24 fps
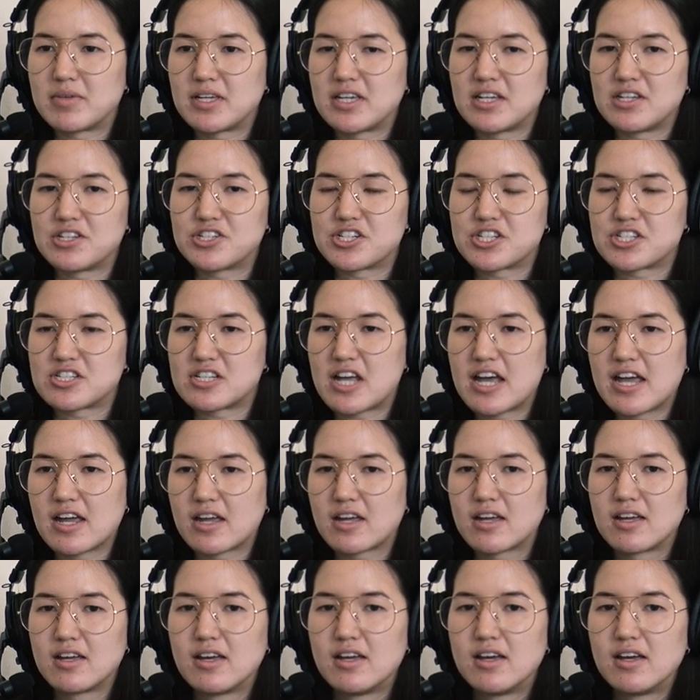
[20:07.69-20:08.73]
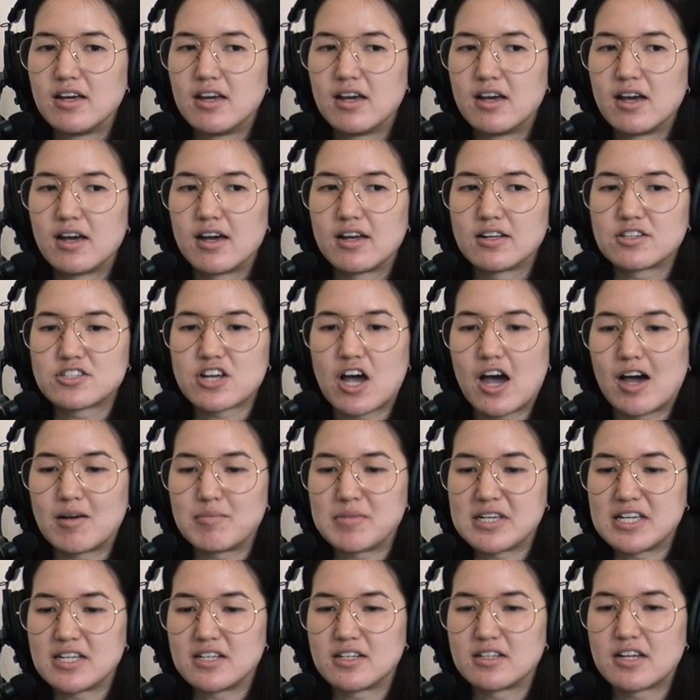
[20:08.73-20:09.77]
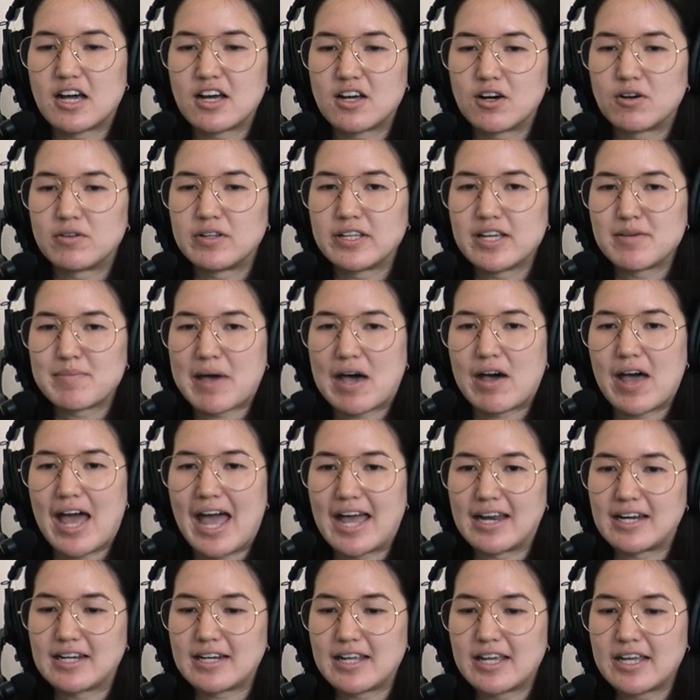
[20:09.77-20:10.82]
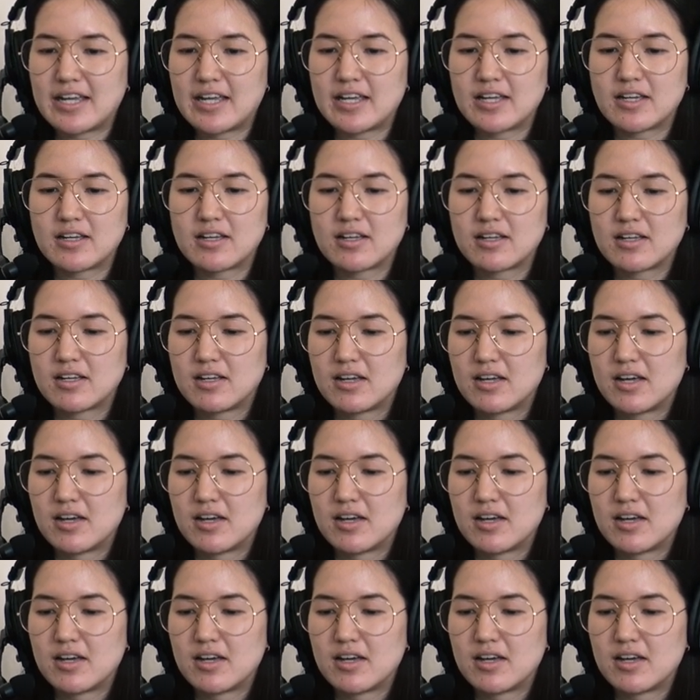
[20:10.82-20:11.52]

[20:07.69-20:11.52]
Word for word: He just like taught me not only about editing,